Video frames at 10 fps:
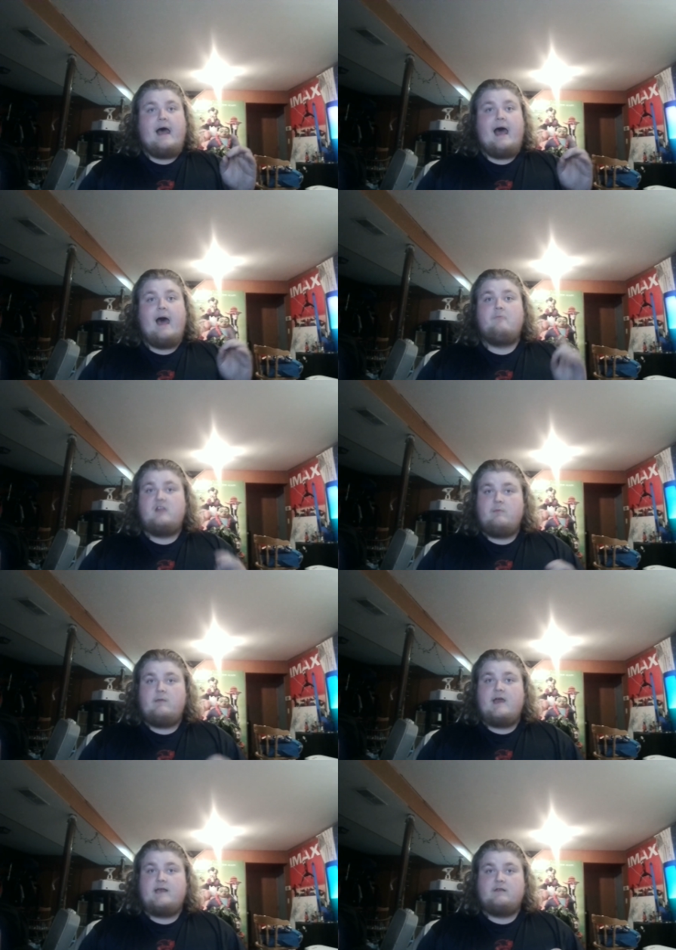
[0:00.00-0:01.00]
I'm going to give
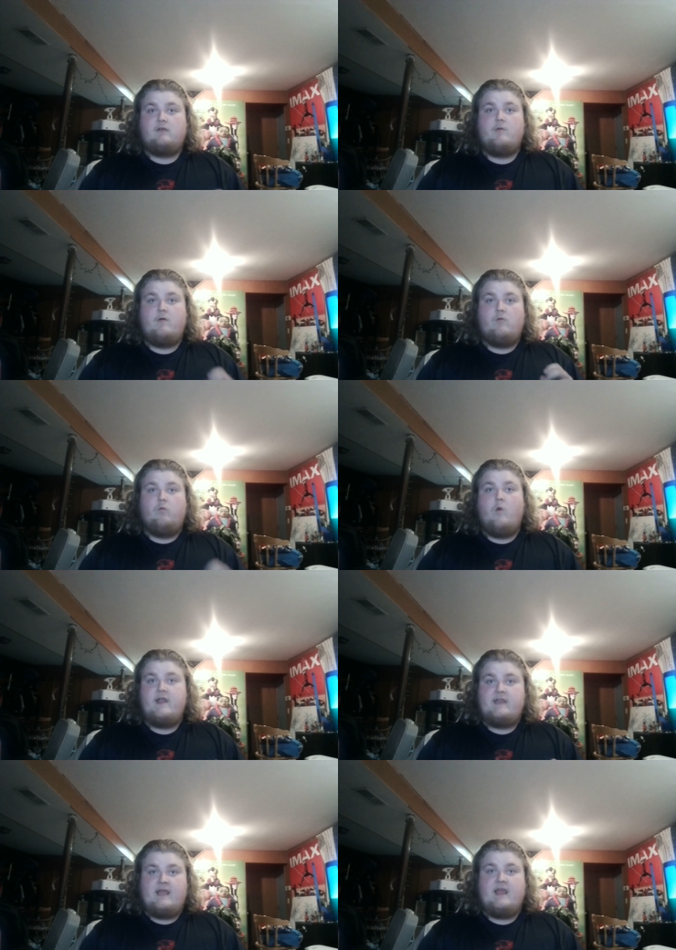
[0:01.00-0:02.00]
you guys a little bit of
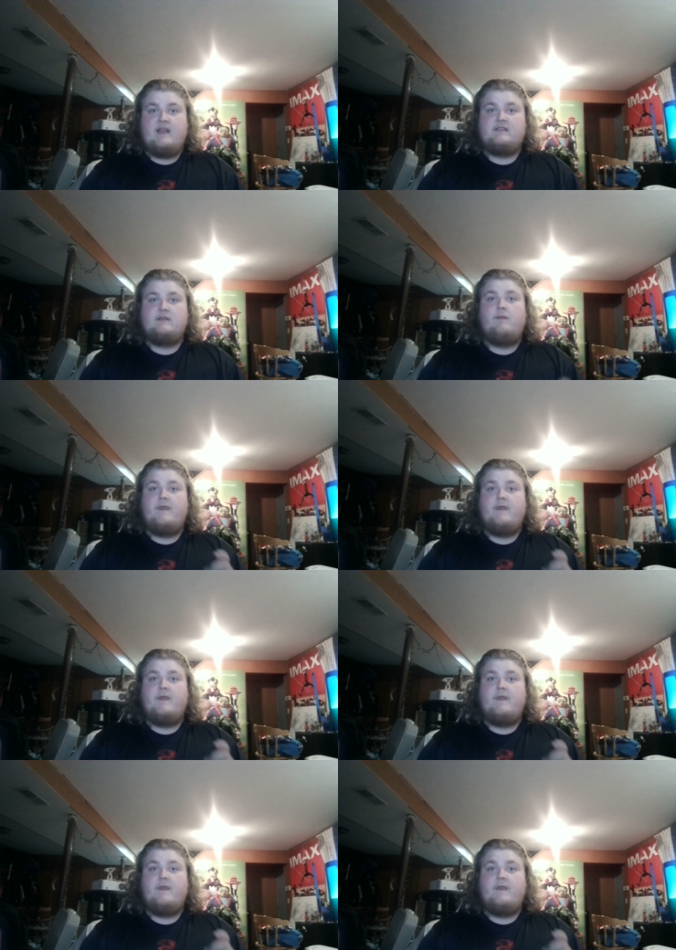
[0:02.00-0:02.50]
one hint.